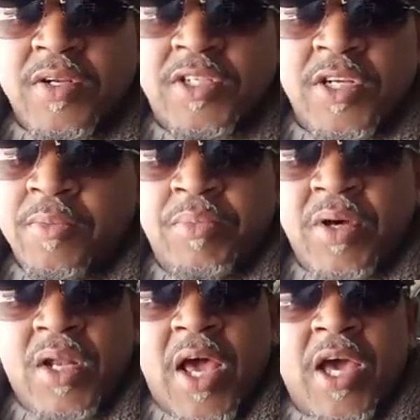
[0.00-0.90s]
and shit.
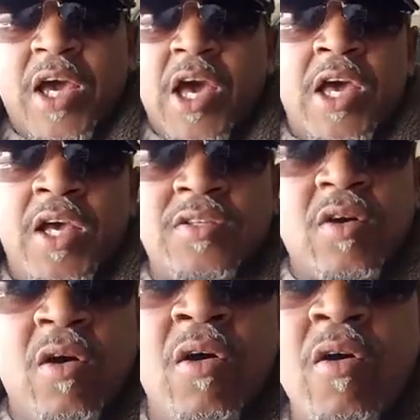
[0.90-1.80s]
But like as
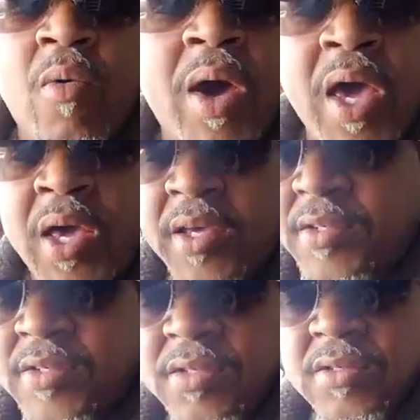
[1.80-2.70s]

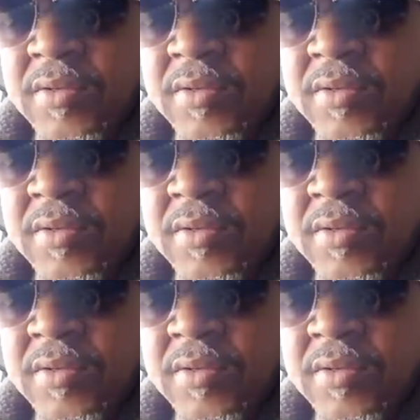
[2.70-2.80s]
always,